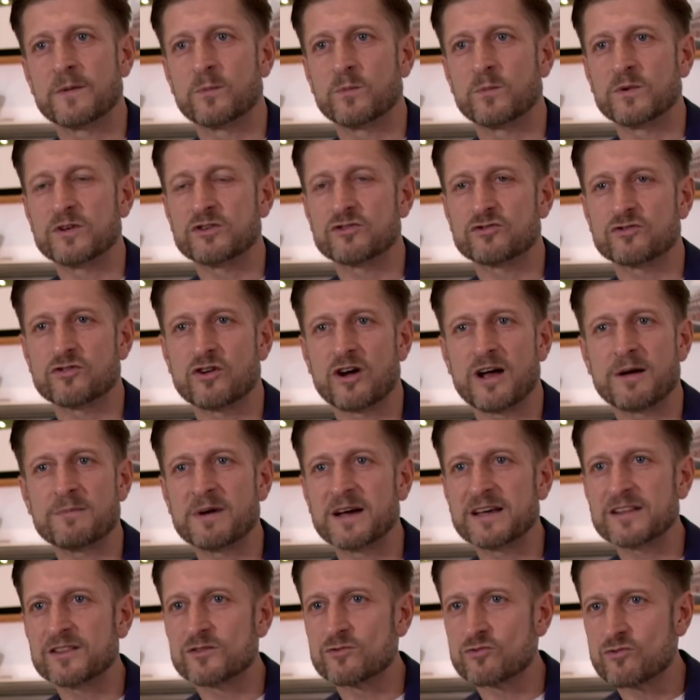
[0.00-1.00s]
We try
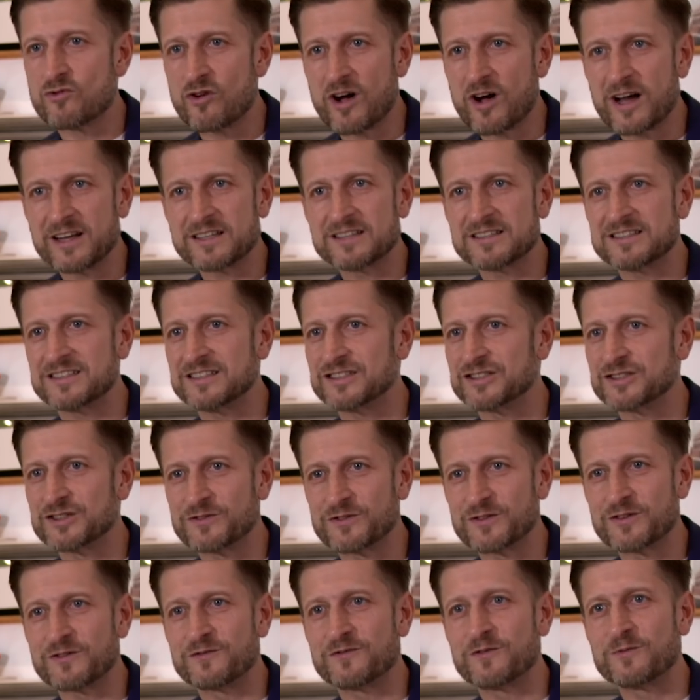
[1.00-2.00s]
and make the right decisions
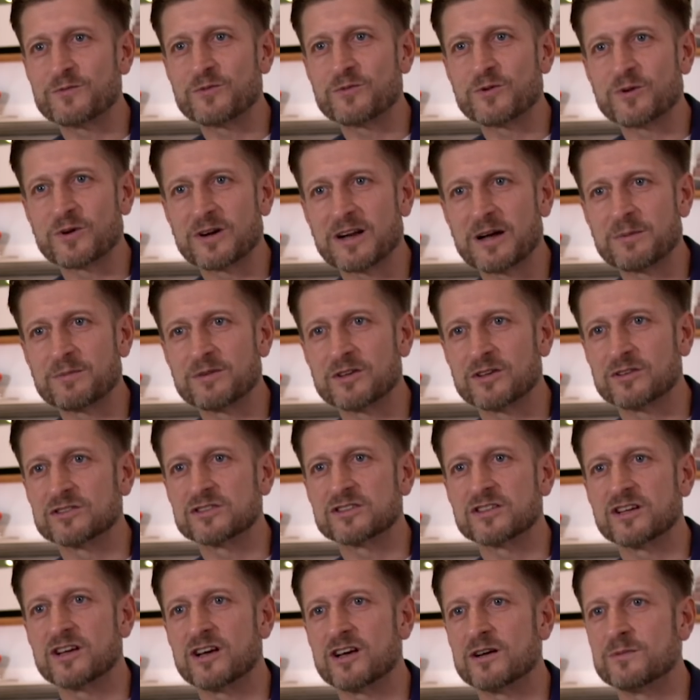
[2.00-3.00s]
for the football club
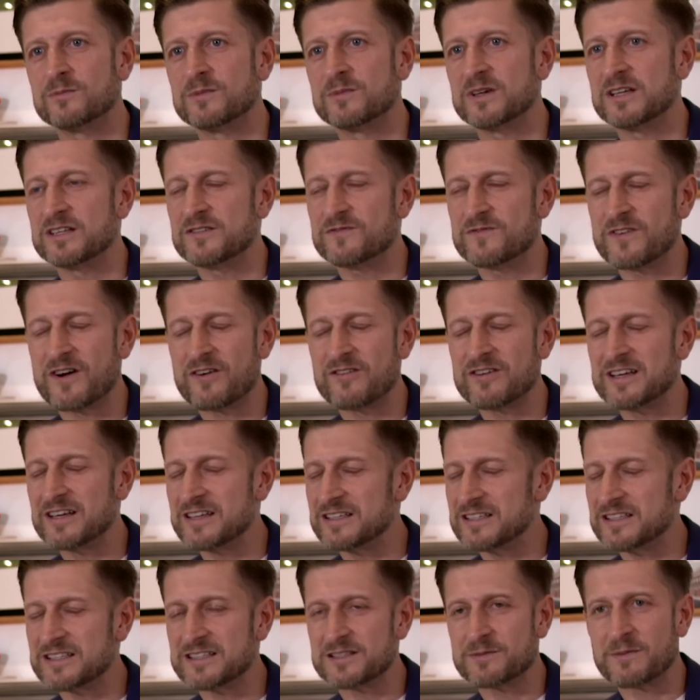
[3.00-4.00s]
long term. It's very
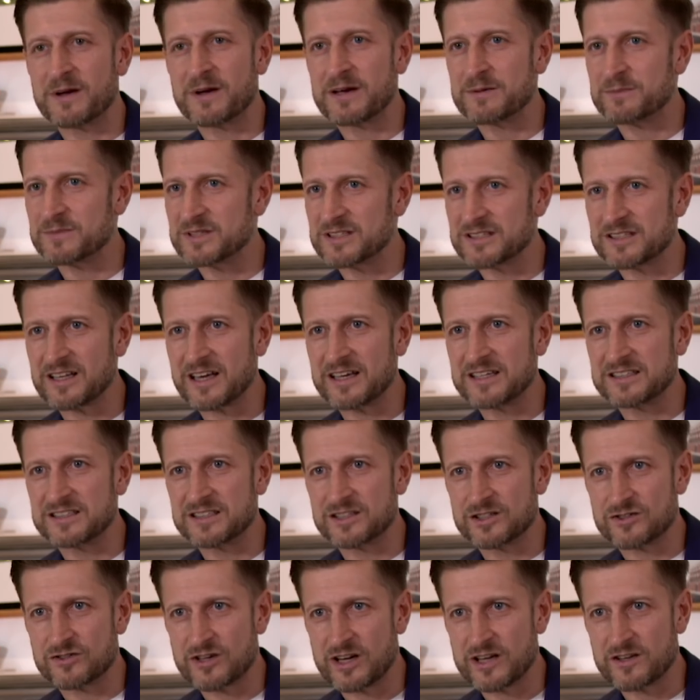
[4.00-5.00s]
easy to make
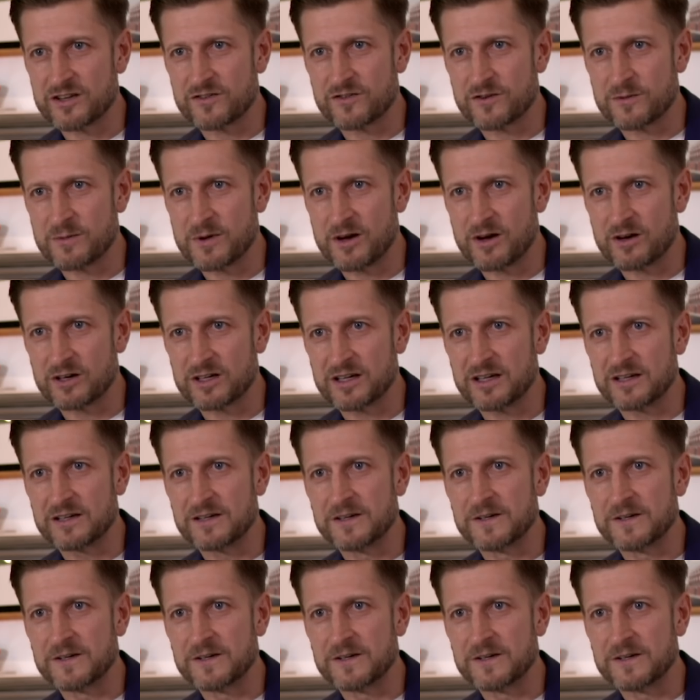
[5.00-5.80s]
mistakes in the transfer market.